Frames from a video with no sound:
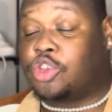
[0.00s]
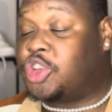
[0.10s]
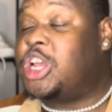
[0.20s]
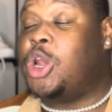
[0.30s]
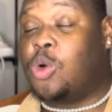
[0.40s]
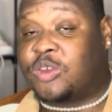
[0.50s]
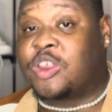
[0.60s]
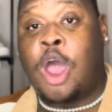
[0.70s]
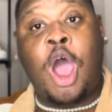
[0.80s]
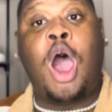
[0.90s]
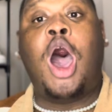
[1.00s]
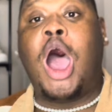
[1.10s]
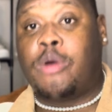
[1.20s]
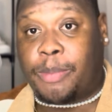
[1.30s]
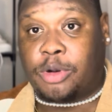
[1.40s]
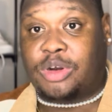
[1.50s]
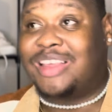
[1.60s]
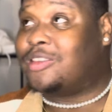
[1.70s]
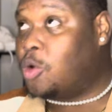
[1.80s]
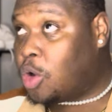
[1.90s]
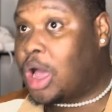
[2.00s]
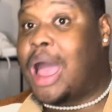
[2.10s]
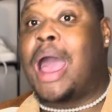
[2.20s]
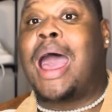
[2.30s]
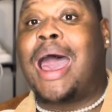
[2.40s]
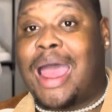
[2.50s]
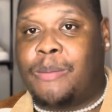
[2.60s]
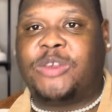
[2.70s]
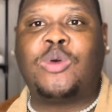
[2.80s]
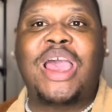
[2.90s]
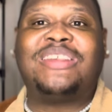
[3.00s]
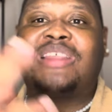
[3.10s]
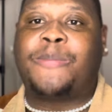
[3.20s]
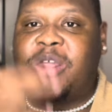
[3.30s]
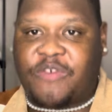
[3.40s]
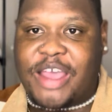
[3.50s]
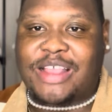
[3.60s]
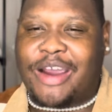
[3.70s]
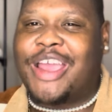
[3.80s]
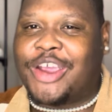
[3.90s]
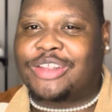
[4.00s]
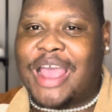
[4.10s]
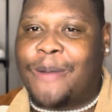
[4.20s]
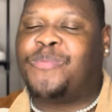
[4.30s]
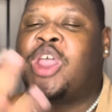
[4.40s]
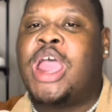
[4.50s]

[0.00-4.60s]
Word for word: She looks horrible. This look a hot mess. We can not stop invite her a year time.